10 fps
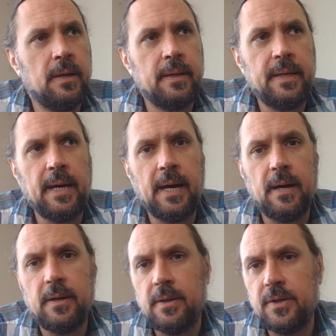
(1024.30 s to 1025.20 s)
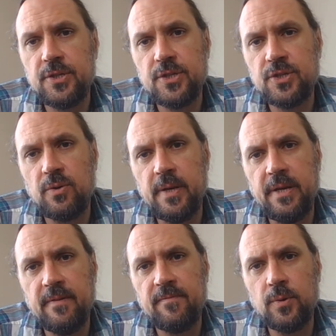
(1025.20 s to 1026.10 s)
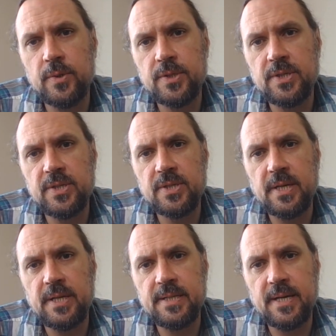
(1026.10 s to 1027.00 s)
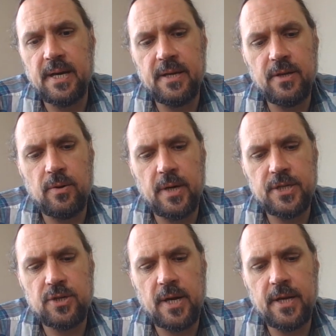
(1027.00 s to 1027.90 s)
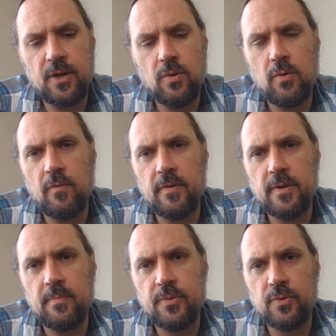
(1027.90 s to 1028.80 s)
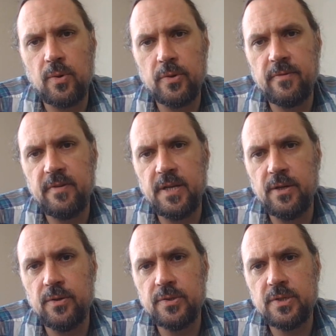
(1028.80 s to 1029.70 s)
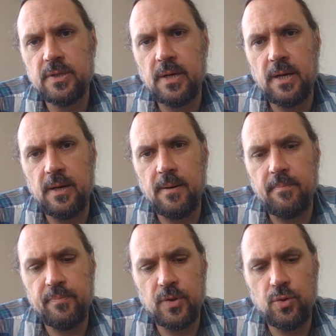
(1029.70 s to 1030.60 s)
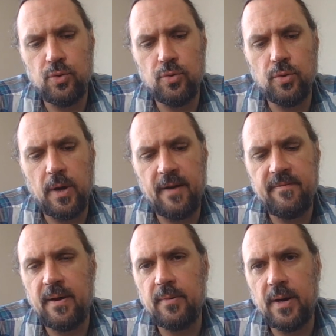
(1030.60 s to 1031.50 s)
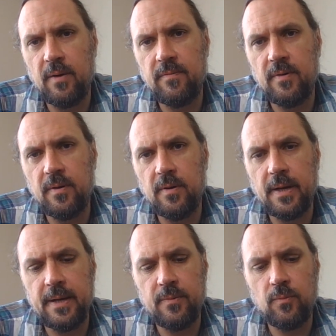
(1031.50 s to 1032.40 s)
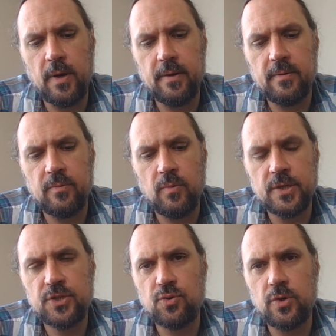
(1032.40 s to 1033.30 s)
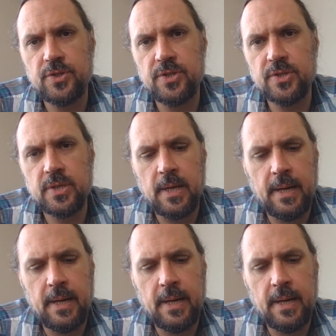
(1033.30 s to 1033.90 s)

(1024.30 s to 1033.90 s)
yeah, there's just so many influences, and I try to go over them throughout the videos, who I found helpful and what sources.